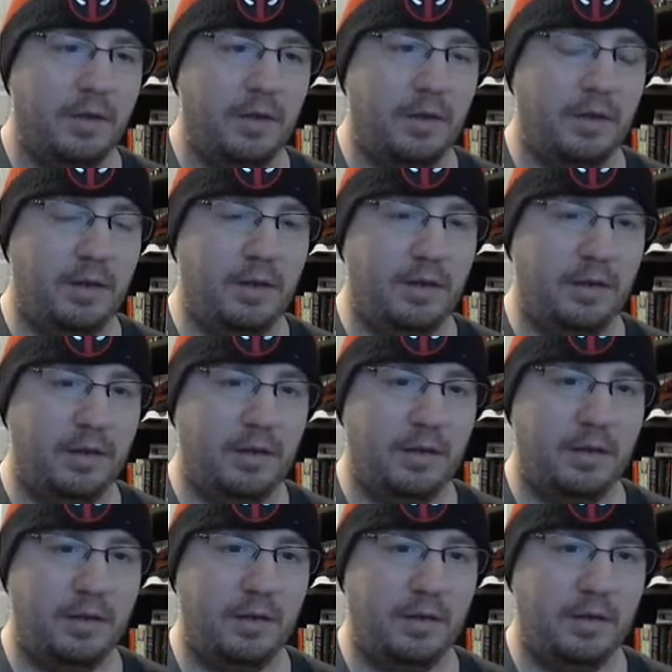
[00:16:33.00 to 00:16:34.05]

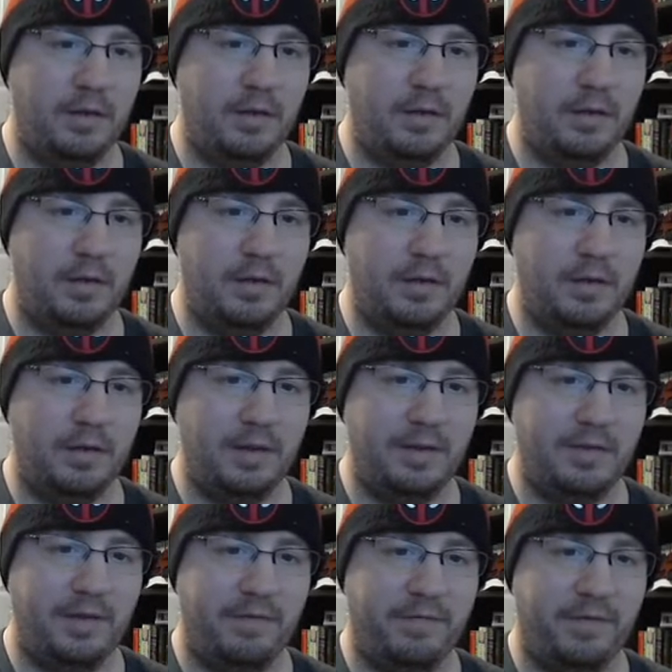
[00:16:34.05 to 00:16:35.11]

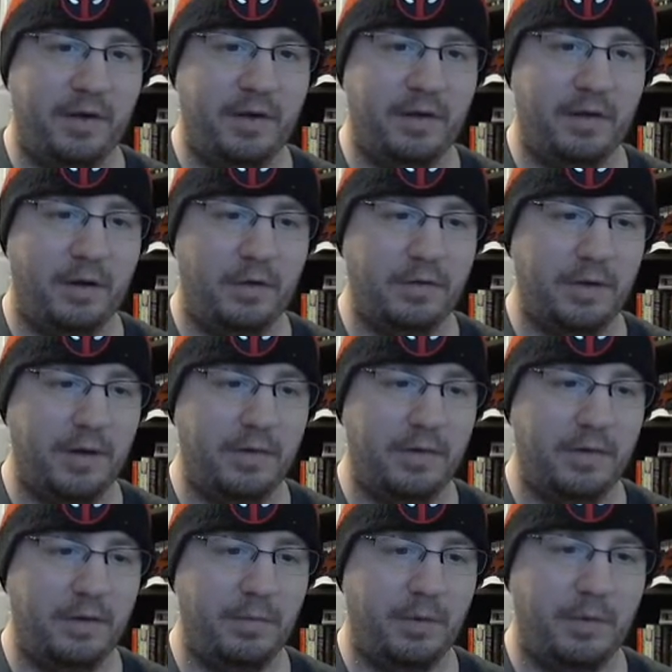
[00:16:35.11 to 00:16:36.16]
Let's have fun all
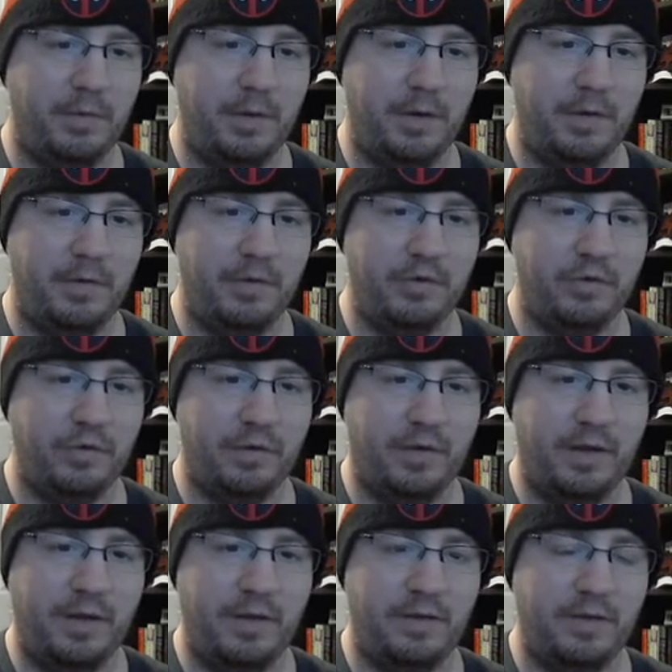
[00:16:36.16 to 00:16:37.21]
together, blah blah, the usual
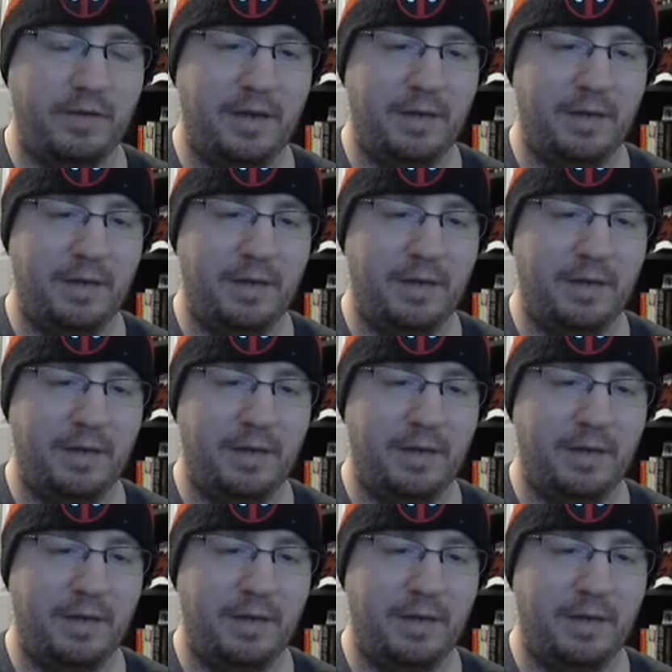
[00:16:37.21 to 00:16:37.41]
thing.